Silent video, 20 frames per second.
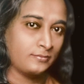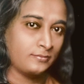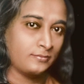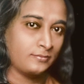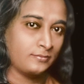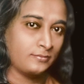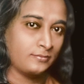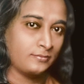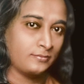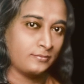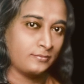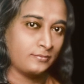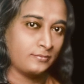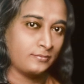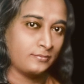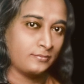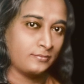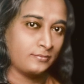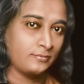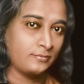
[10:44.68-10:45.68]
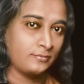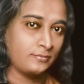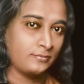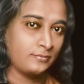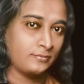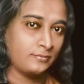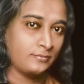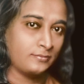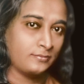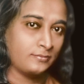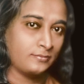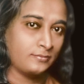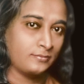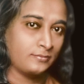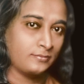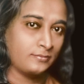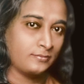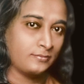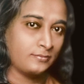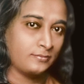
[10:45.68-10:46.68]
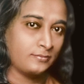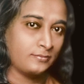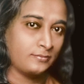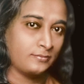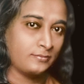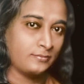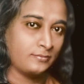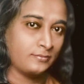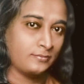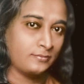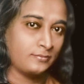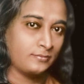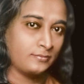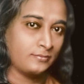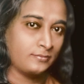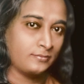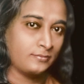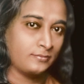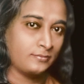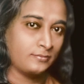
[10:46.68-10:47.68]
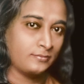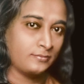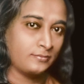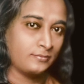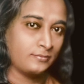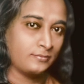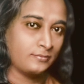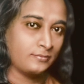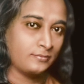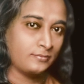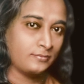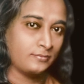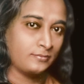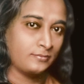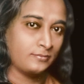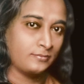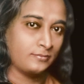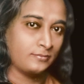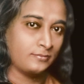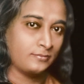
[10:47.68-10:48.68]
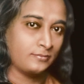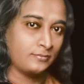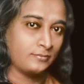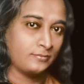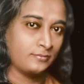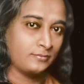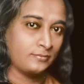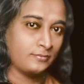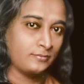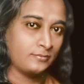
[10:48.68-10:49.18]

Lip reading: No one is speaking in this clip.